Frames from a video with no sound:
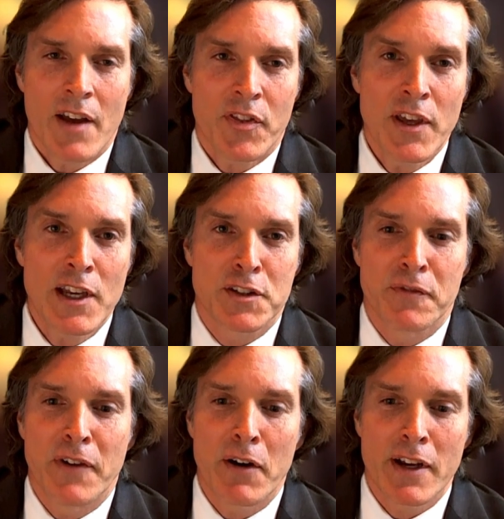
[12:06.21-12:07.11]
think it's
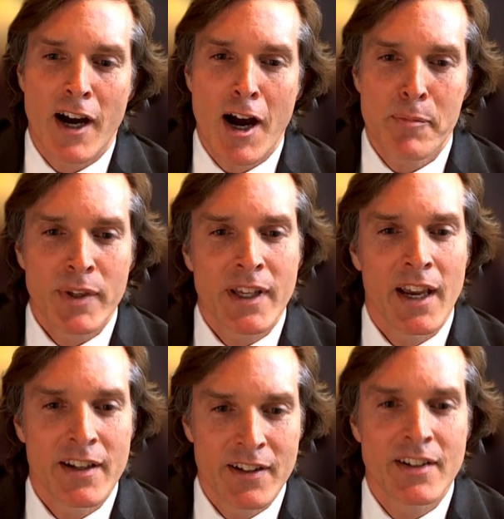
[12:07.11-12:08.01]
very
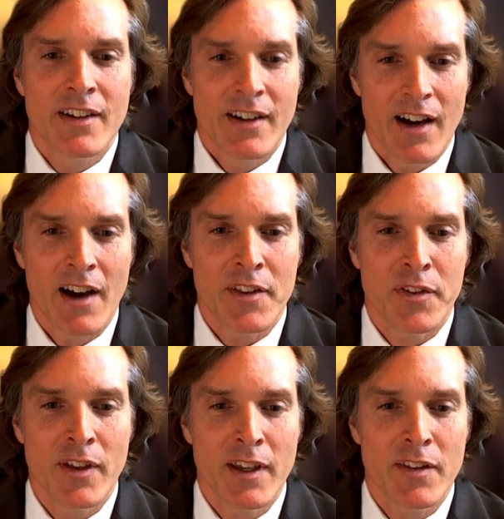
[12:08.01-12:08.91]
complicated. I
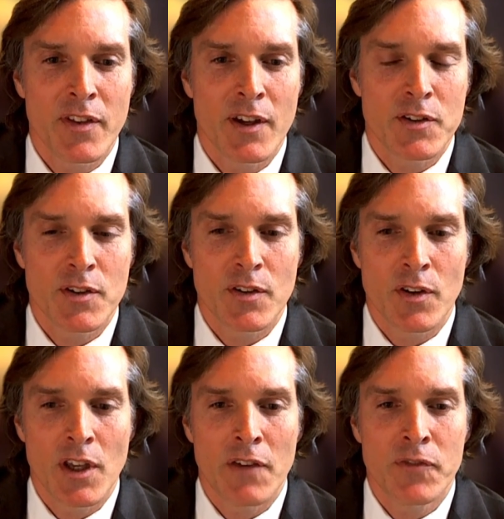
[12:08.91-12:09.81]
think that
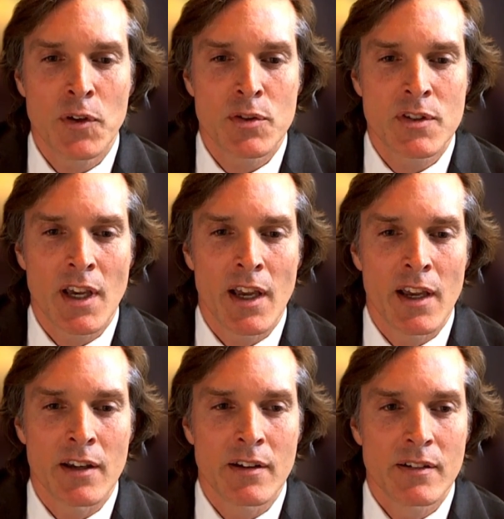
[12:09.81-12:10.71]
if you
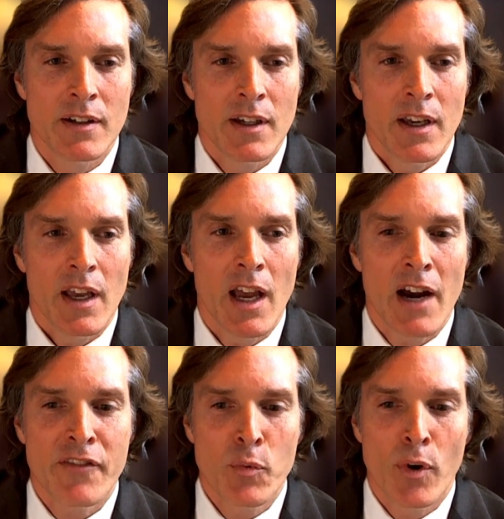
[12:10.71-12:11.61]
say
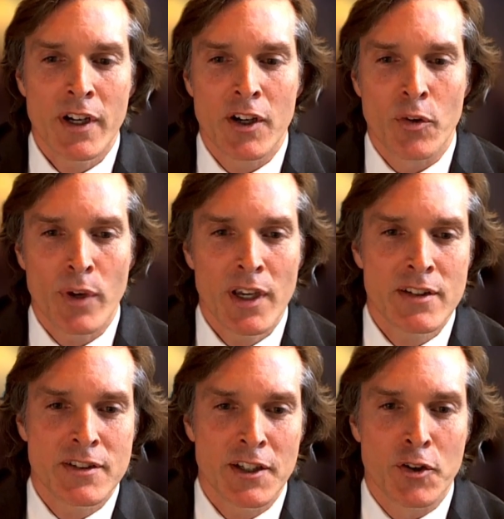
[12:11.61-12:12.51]
everyone
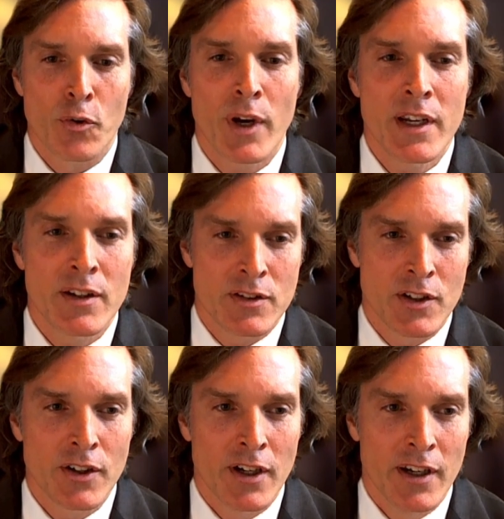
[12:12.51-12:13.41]
agrees that green is
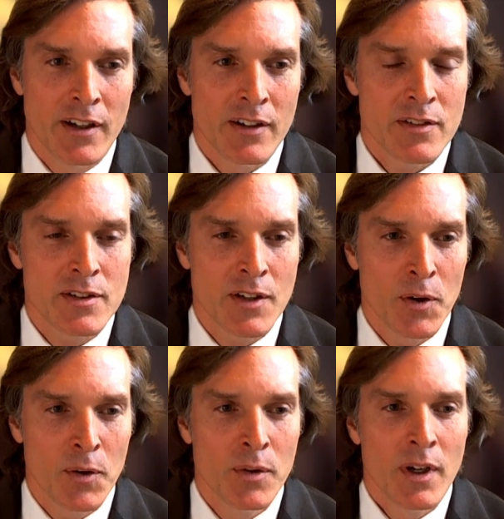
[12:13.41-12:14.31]
good,
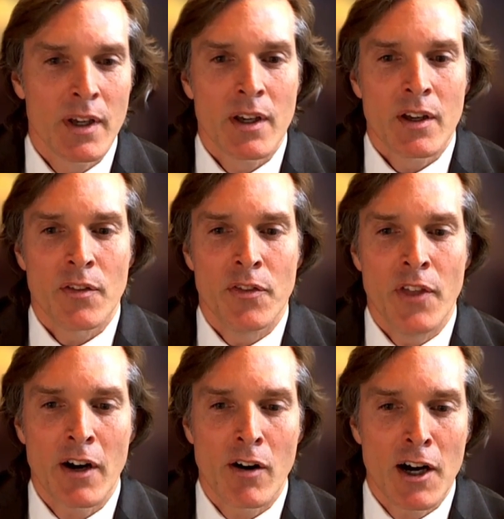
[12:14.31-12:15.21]
so
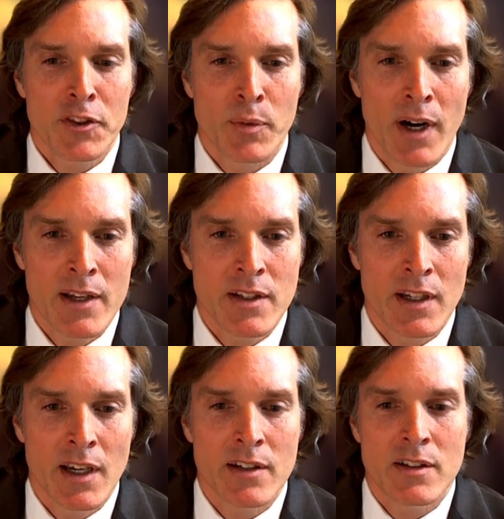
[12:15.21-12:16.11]
they're authorizing
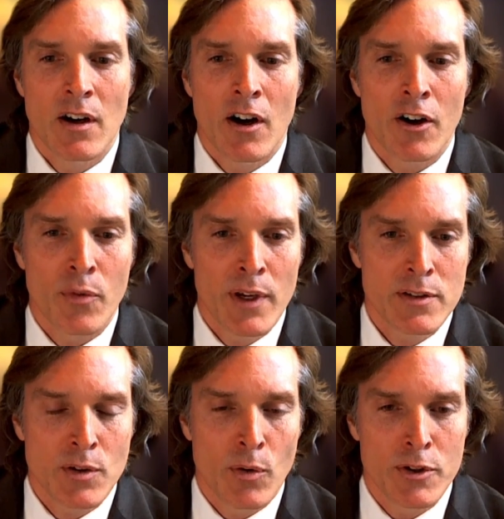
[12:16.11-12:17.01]
it, our green
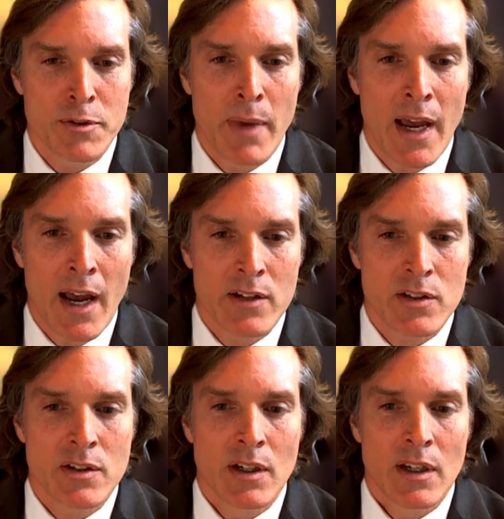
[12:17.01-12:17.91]
scores
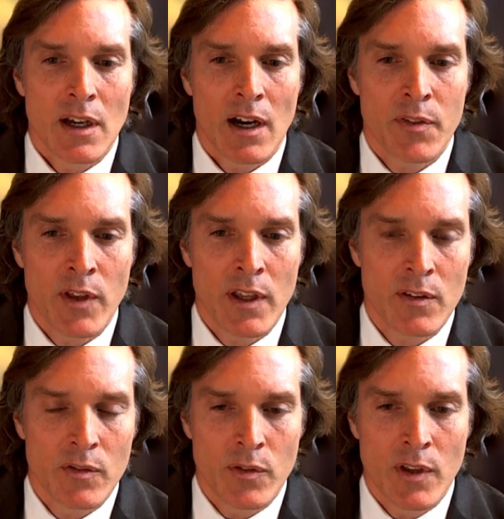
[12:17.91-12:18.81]
match, I think
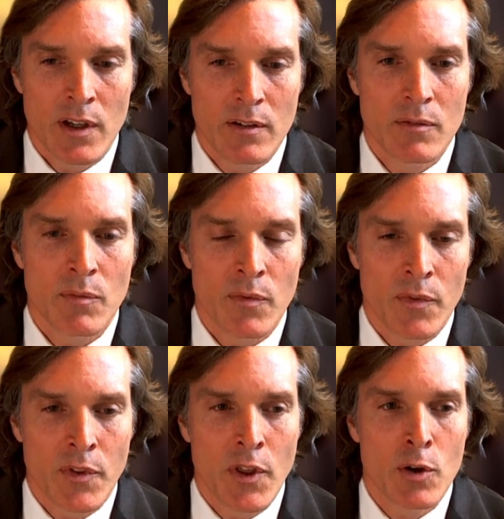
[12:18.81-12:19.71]
that
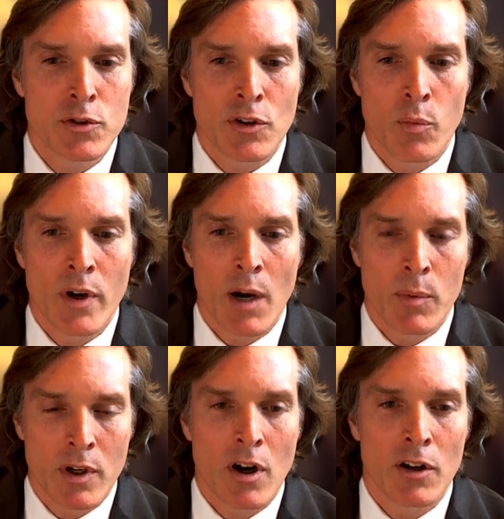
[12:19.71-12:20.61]
those are what I
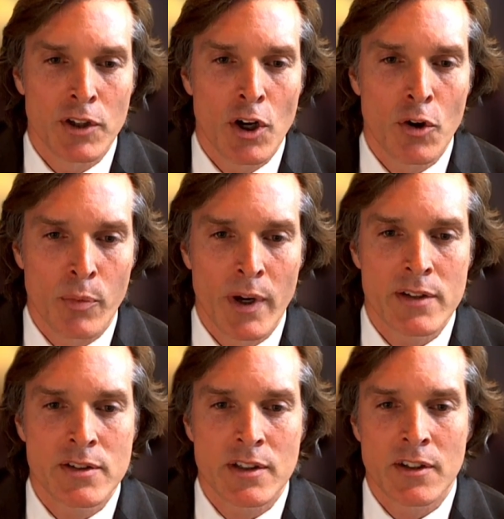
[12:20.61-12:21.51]
would call low
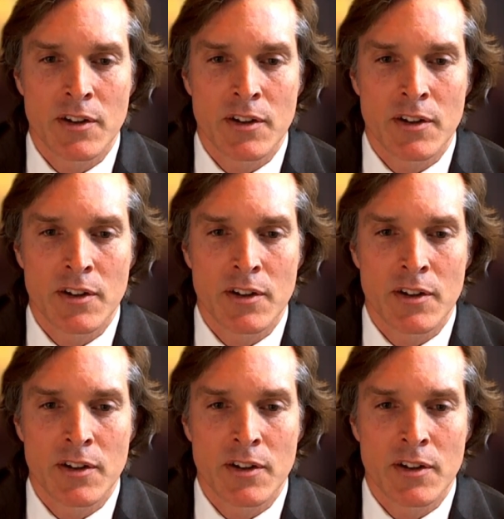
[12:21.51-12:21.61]
risk.